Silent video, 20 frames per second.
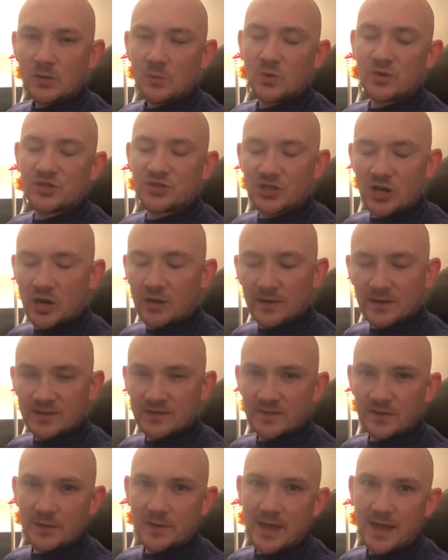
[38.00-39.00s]
When
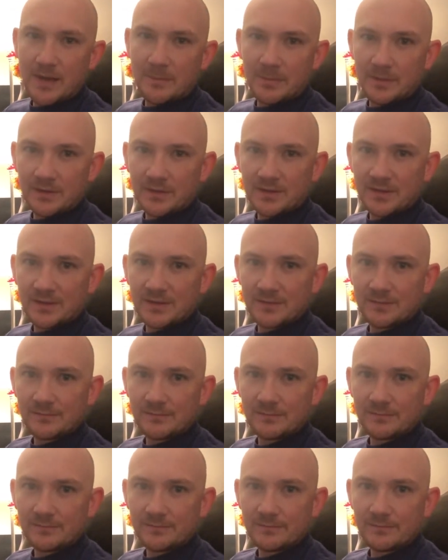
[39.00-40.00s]
Charlottesville happened,
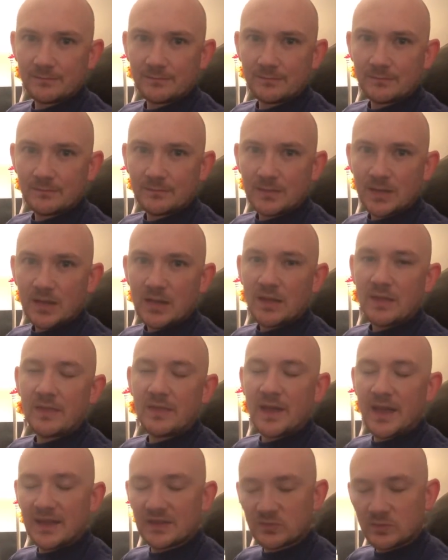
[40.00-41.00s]

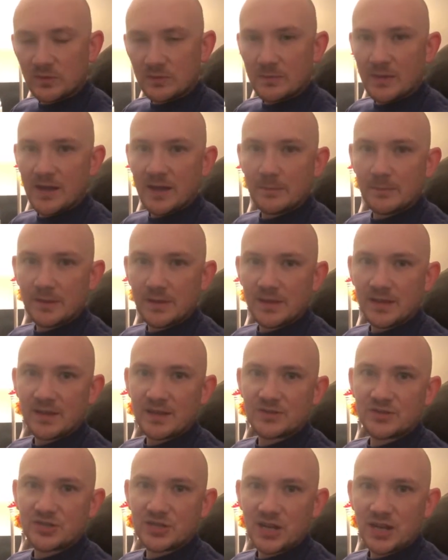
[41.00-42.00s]
that's when my opinion
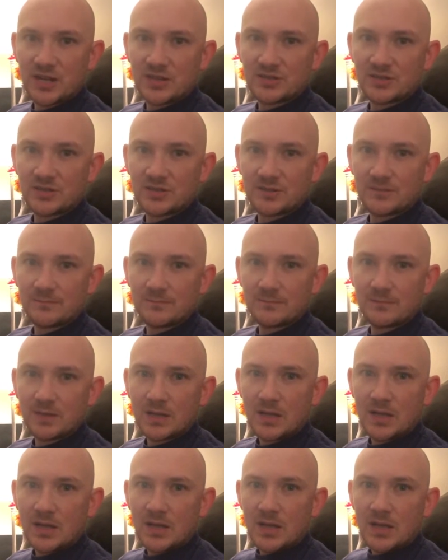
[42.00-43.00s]
has changed.
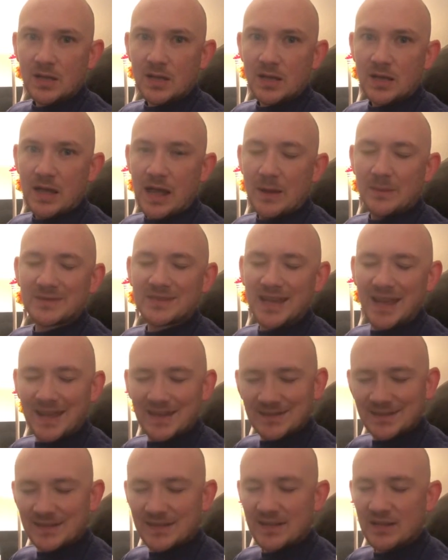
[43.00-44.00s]
I was
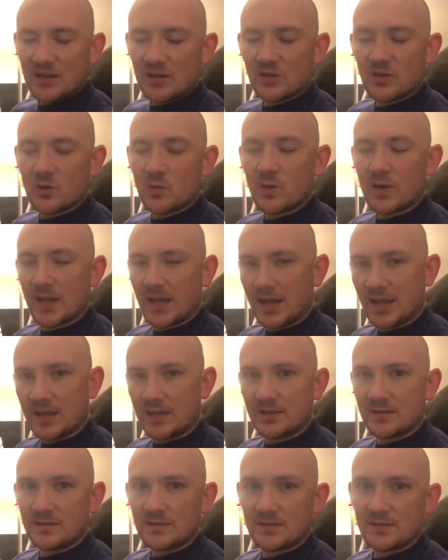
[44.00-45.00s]
hesitant on going
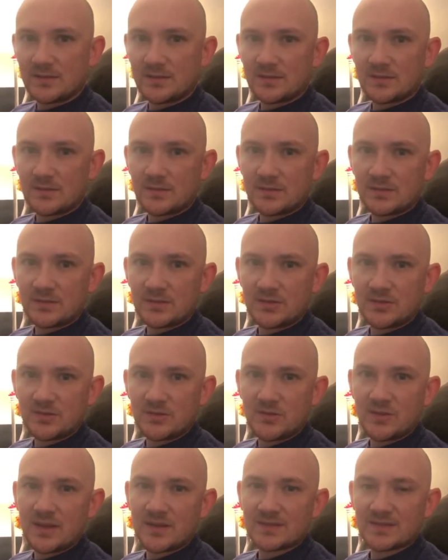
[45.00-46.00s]
in to
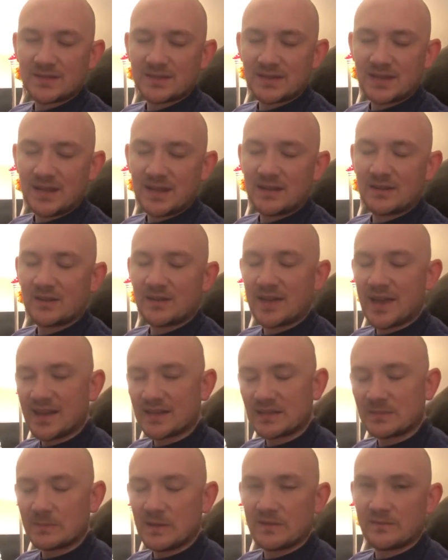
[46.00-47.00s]
2016 and
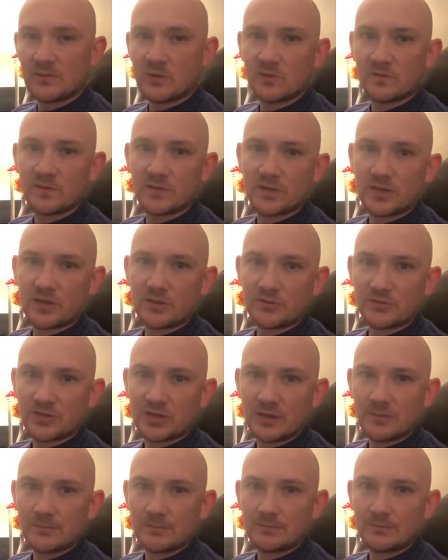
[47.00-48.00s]
casting my vote for Donald
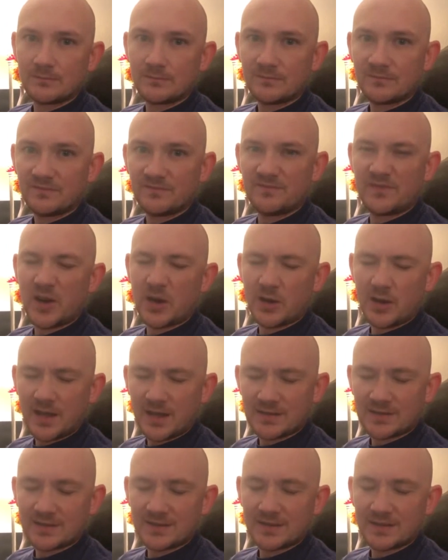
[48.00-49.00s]
Trump. Very
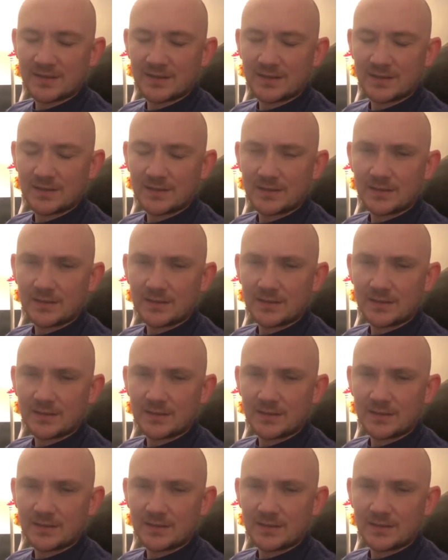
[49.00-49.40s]
hesitant.